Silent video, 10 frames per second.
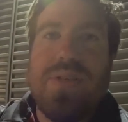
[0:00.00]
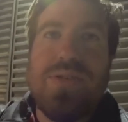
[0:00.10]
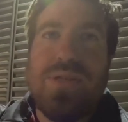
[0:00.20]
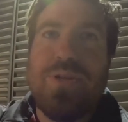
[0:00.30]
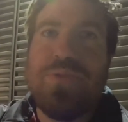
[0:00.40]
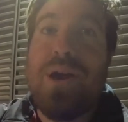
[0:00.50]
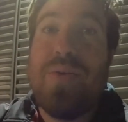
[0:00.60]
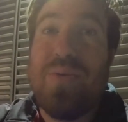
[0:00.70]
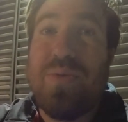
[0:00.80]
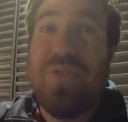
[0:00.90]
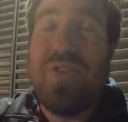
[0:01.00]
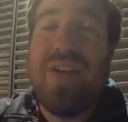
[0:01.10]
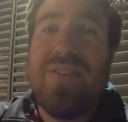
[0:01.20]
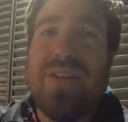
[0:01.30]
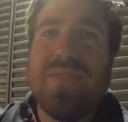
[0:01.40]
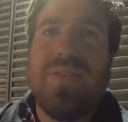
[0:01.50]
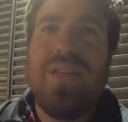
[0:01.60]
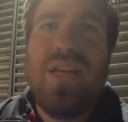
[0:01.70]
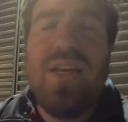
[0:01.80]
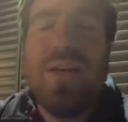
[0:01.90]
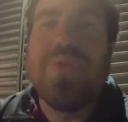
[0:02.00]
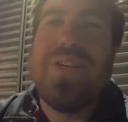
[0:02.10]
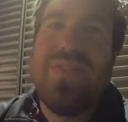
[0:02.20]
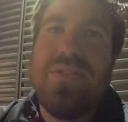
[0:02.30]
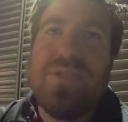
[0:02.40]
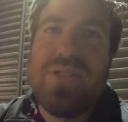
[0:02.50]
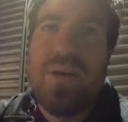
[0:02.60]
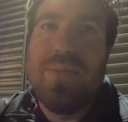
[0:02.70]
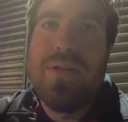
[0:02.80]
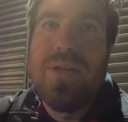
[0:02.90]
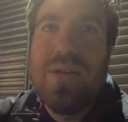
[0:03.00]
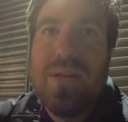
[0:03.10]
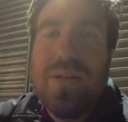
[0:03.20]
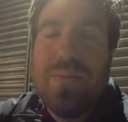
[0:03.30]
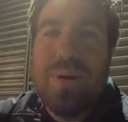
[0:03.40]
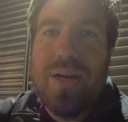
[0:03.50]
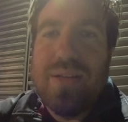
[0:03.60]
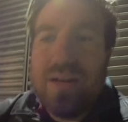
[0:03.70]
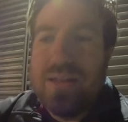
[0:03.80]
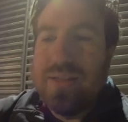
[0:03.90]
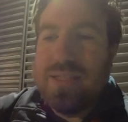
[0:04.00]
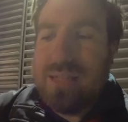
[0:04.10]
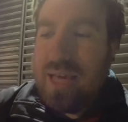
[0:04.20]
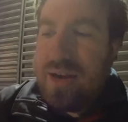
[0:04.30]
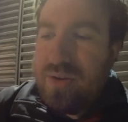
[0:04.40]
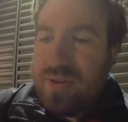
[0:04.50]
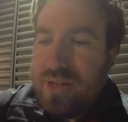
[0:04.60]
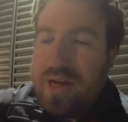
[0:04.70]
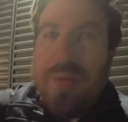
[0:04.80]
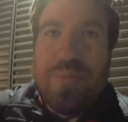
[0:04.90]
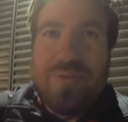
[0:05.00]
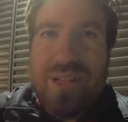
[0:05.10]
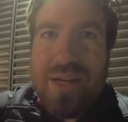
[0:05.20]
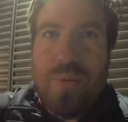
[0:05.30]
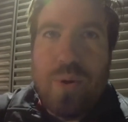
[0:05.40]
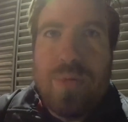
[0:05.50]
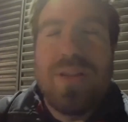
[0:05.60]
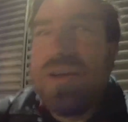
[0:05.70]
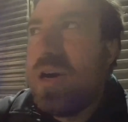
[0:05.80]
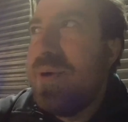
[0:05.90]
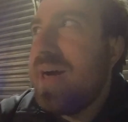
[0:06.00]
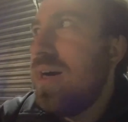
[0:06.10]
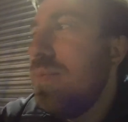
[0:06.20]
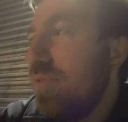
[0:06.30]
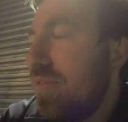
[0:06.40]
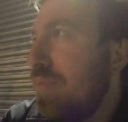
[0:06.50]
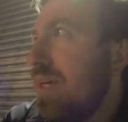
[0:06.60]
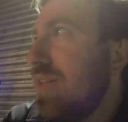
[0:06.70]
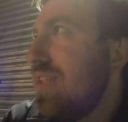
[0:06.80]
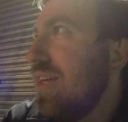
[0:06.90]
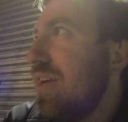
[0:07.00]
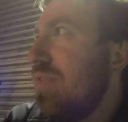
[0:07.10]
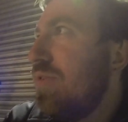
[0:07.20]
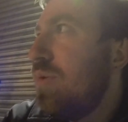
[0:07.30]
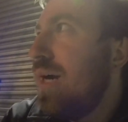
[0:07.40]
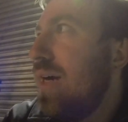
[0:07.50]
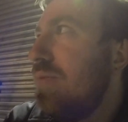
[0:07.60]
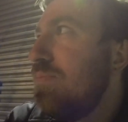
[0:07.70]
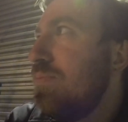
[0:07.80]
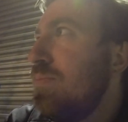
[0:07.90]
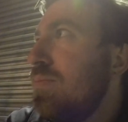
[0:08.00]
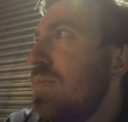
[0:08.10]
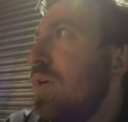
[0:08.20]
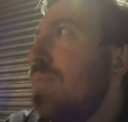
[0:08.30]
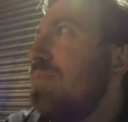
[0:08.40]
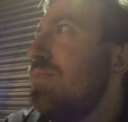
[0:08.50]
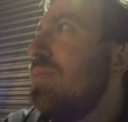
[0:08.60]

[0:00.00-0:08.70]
use as much power when we're driving to run the heat. We'll still have to use some, but that'll at least get it over the hump of like warming the car back up from being sitting here for a while. Oh,